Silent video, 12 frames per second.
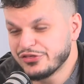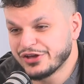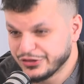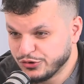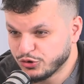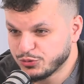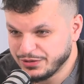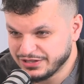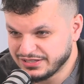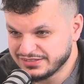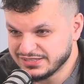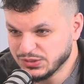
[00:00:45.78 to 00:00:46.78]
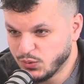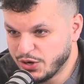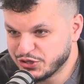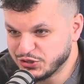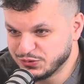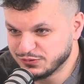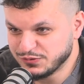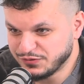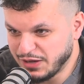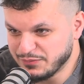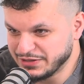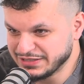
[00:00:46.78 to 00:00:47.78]
I think on the orthopedic test they want you to do it for
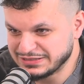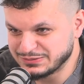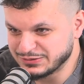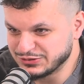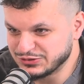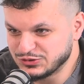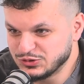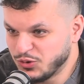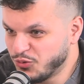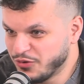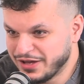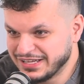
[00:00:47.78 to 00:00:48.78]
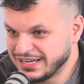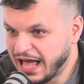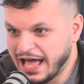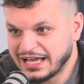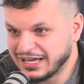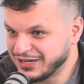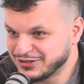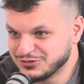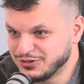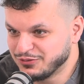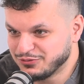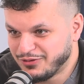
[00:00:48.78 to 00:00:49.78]
5 minutes, but there's no way in heck I could
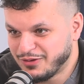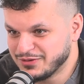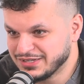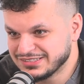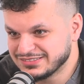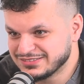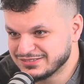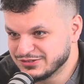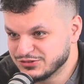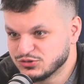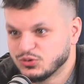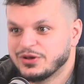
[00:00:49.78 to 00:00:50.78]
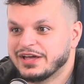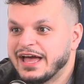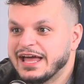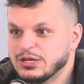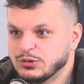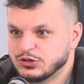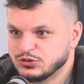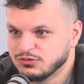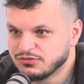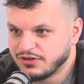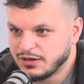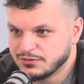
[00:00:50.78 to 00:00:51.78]
do that for 5 minutes. There's no way anyone could do
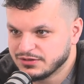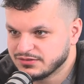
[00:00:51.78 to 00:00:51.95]
it for 5